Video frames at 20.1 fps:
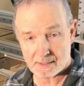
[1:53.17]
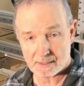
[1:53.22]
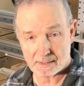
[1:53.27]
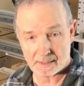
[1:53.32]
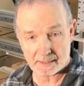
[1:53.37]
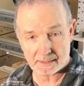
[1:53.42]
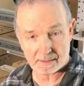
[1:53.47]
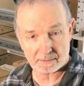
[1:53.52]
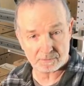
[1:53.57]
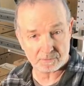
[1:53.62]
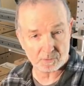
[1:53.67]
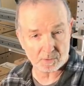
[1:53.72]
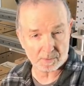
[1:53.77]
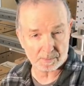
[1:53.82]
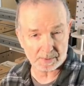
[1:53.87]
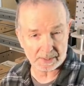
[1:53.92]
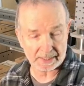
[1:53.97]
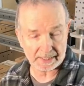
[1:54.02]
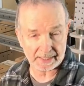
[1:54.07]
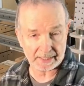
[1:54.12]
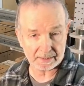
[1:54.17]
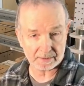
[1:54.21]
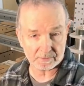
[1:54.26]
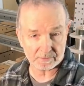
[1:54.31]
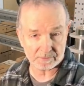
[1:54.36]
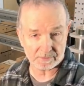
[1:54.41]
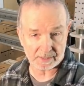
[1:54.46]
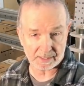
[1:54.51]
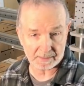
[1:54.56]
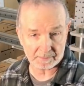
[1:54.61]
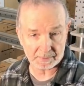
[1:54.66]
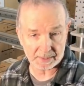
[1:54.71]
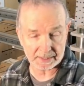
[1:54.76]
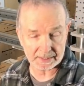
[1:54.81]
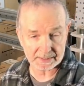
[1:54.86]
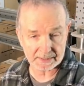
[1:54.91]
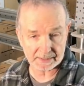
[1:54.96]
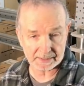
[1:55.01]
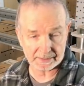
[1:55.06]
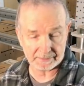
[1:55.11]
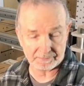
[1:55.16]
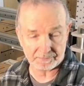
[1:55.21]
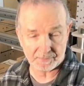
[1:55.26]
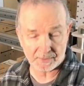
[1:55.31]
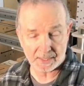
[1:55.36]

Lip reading: like a 4 by 8 or 5 by 10,